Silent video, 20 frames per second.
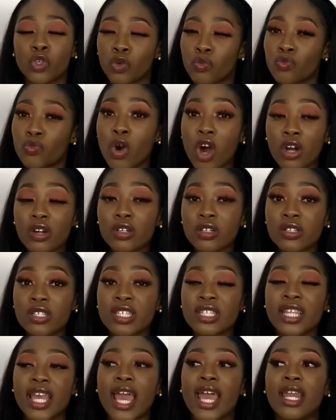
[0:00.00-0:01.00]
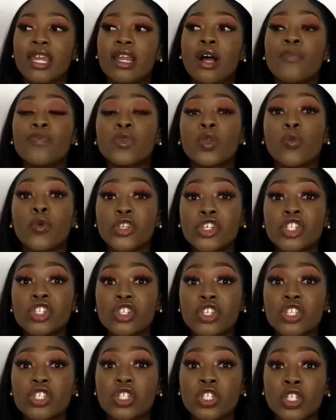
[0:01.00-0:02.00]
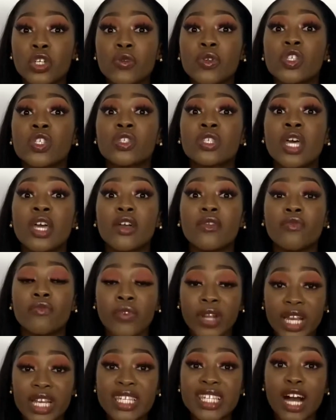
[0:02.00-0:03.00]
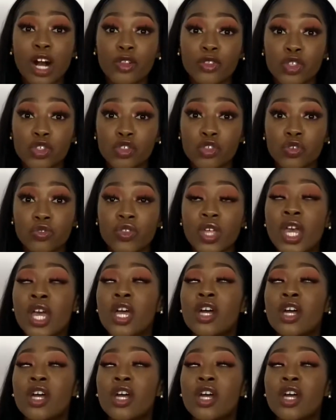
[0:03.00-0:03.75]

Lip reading: morals, then what you just do is retell the truth.